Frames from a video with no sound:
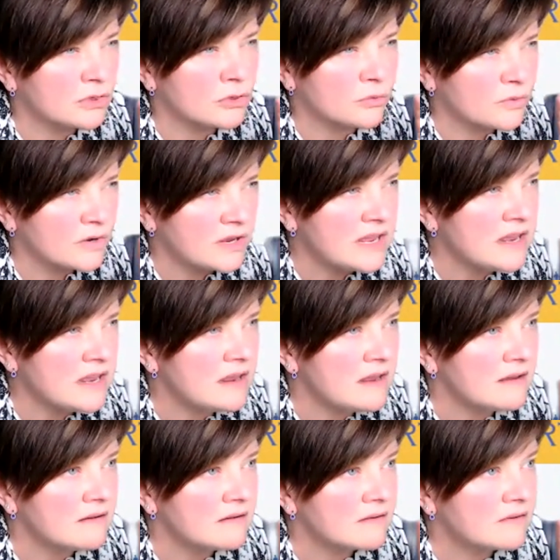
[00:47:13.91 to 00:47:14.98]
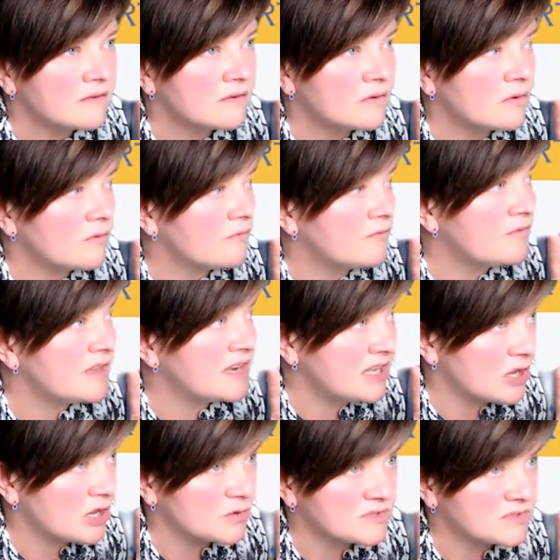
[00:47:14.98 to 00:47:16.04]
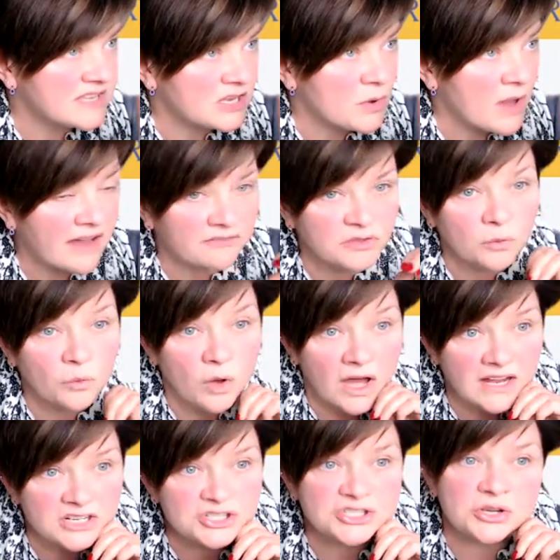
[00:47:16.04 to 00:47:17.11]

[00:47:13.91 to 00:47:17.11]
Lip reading: three videos that you have to watch.